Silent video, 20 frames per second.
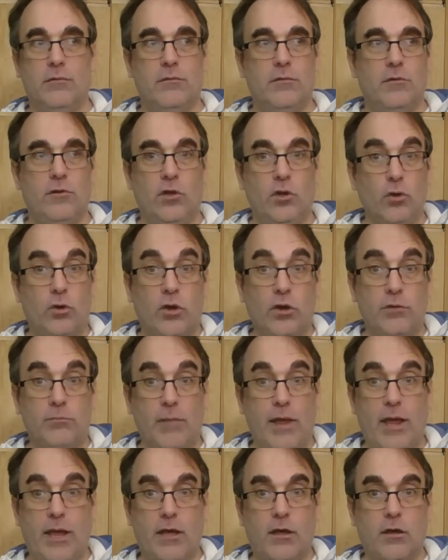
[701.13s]
You could
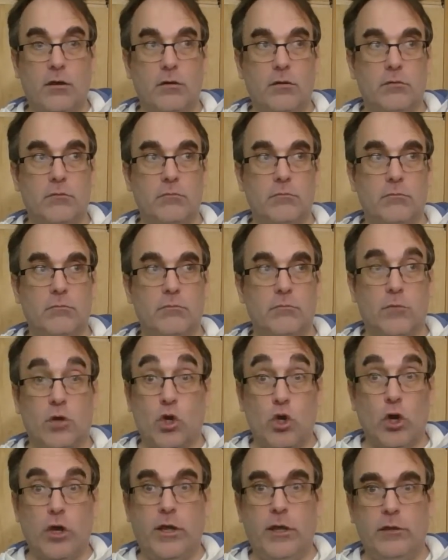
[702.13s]
make
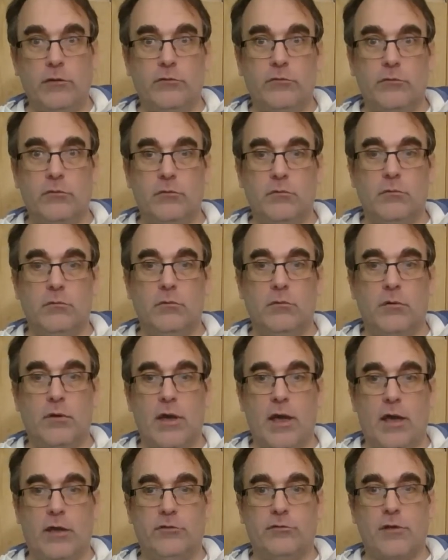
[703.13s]
cookies
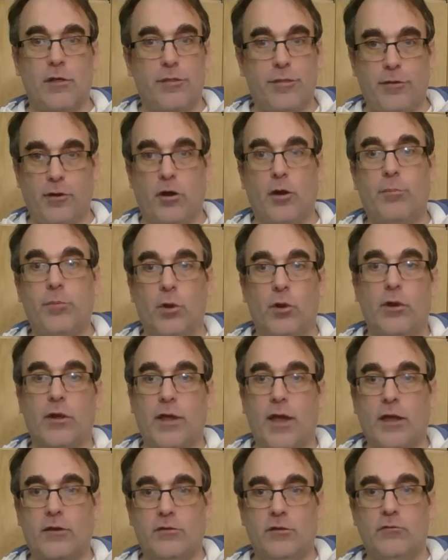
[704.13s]
as a therapeutic
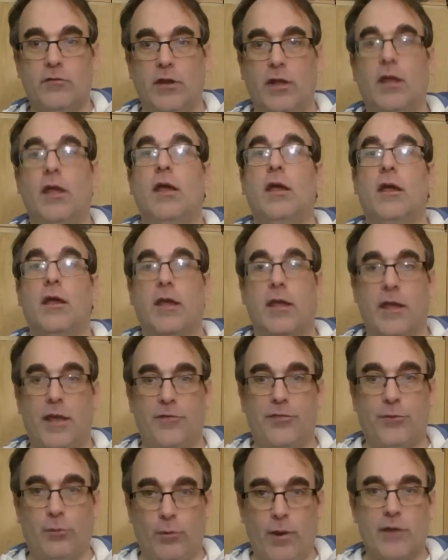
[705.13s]
activity. Get
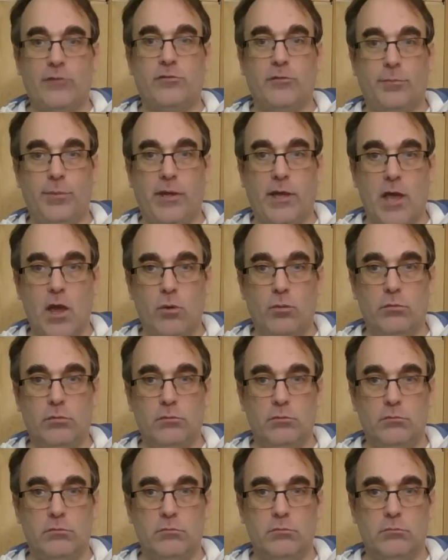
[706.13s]
the recipe out,
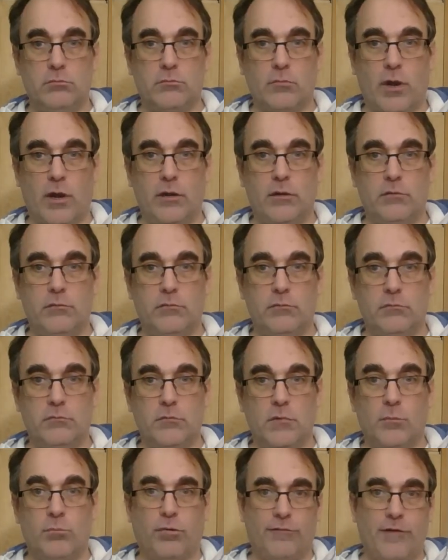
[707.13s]
right?
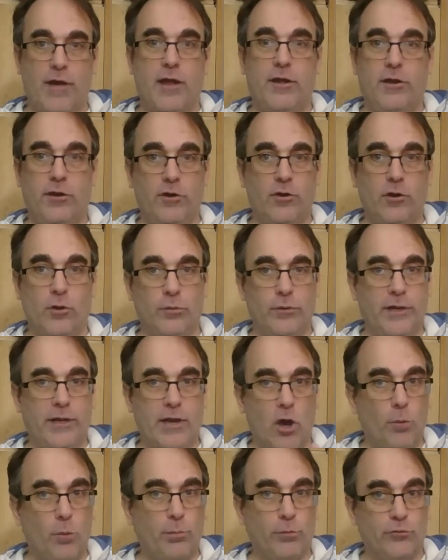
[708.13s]
Provided you don't need
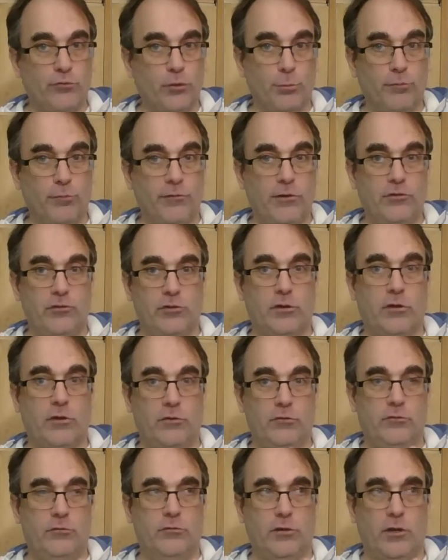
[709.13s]
help or supervision
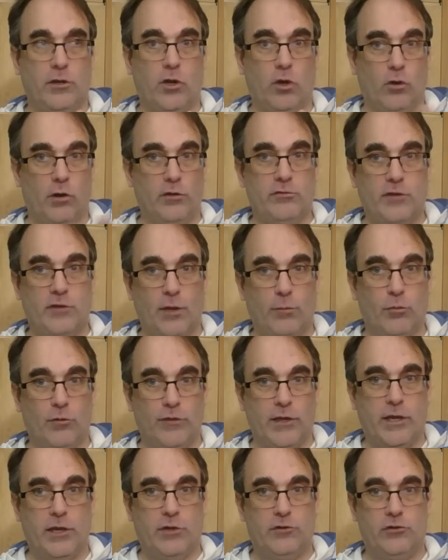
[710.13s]
because like you're unstable in the
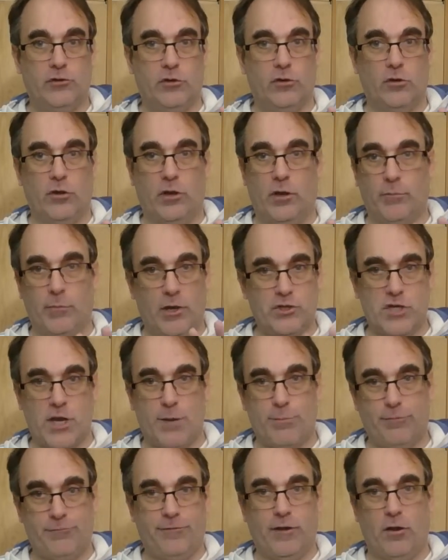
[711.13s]
kitchen or you might
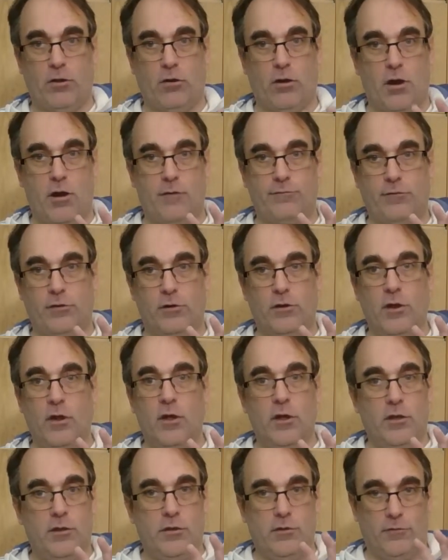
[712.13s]
chop a finger off or
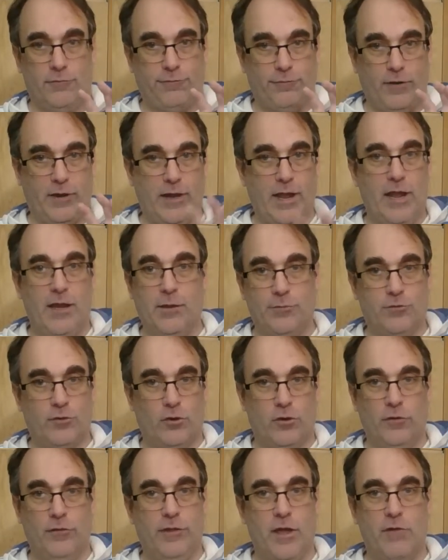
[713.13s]
you'll forget you
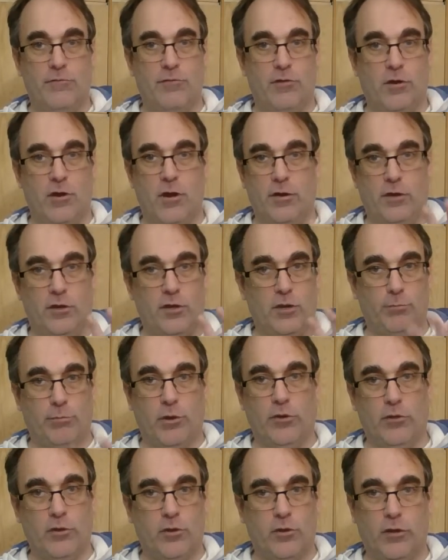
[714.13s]
turned the oven on and you
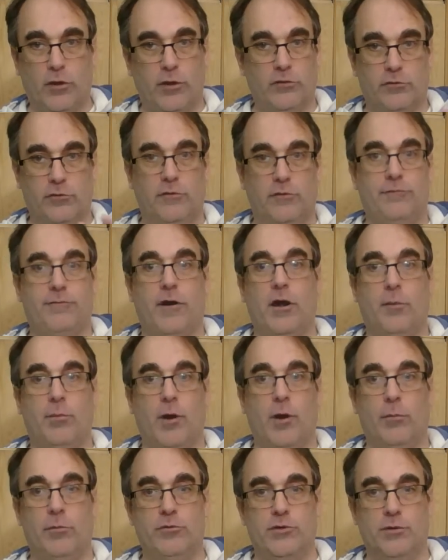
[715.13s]
burn the cookies and the fire
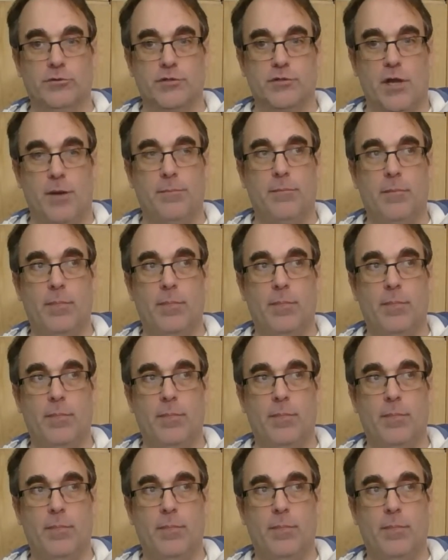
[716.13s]
department shows up.